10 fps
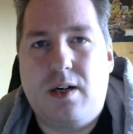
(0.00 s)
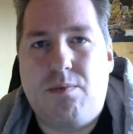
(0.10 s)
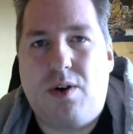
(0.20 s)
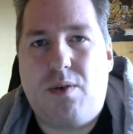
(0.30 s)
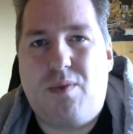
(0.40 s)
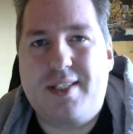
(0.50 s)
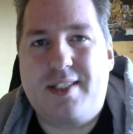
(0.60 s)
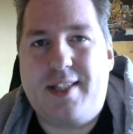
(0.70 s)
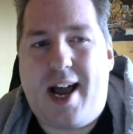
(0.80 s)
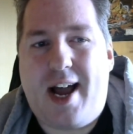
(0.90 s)

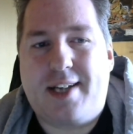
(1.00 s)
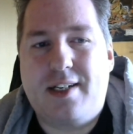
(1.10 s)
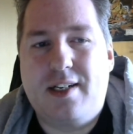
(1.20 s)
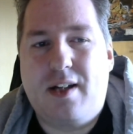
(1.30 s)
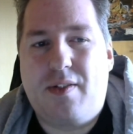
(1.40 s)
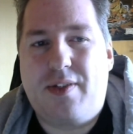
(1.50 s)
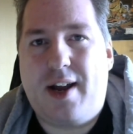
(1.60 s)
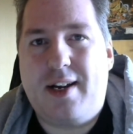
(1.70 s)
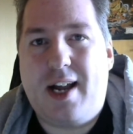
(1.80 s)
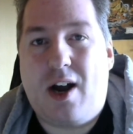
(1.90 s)
What's that?
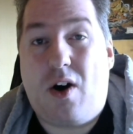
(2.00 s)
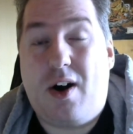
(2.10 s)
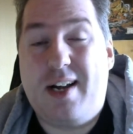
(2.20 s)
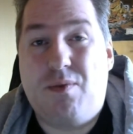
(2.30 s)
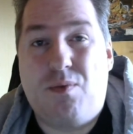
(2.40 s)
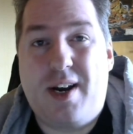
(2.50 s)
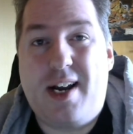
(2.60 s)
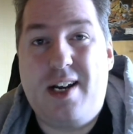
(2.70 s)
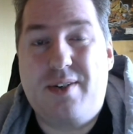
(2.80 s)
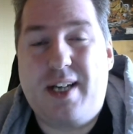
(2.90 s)
That when
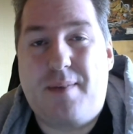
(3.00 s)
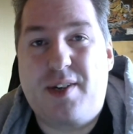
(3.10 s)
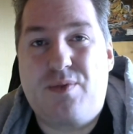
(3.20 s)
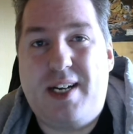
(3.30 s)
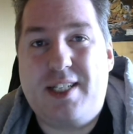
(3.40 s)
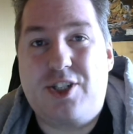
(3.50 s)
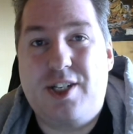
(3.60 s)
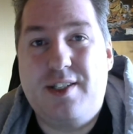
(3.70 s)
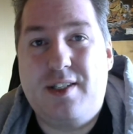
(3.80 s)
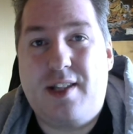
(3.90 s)
I looked up the
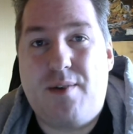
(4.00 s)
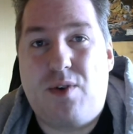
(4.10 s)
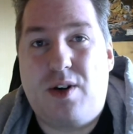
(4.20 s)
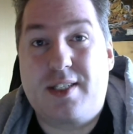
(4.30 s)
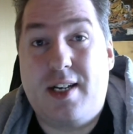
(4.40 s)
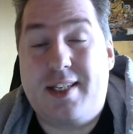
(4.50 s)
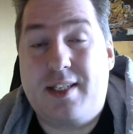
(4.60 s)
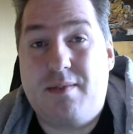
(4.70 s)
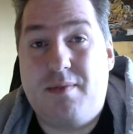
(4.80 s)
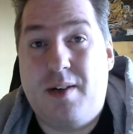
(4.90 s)
question, there was a
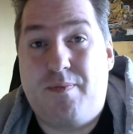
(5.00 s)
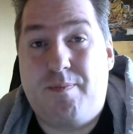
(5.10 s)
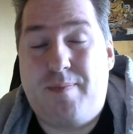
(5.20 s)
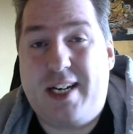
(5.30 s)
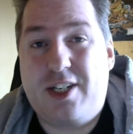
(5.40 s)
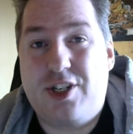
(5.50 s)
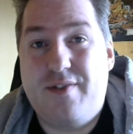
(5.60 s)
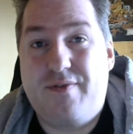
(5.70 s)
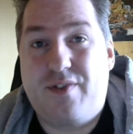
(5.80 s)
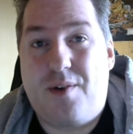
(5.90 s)

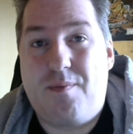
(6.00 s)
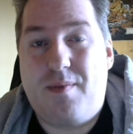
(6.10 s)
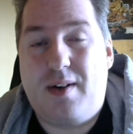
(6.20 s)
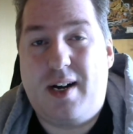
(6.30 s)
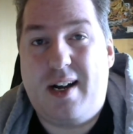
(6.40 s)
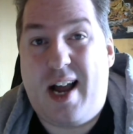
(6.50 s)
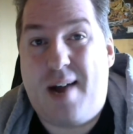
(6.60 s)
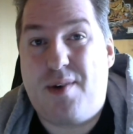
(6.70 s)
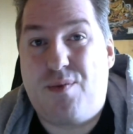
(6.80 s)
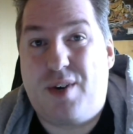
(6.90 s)
picture from
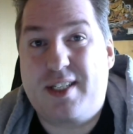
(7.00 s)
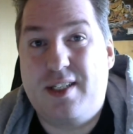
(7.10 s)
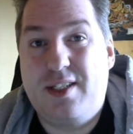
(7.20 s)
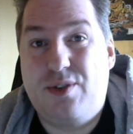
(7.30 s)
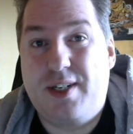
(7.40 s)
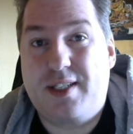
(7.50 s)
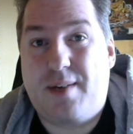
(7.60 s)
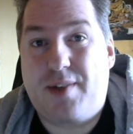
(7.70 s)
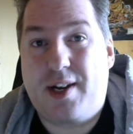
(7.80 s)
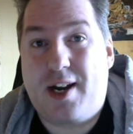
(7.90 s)
Emma Watson doing
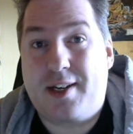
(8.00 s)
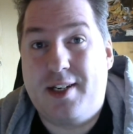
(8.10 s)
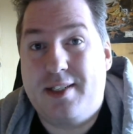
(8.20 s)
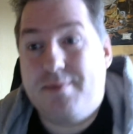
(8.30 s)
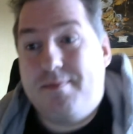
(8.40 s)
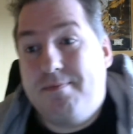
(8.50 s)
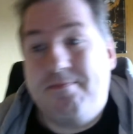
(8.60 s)
something like this.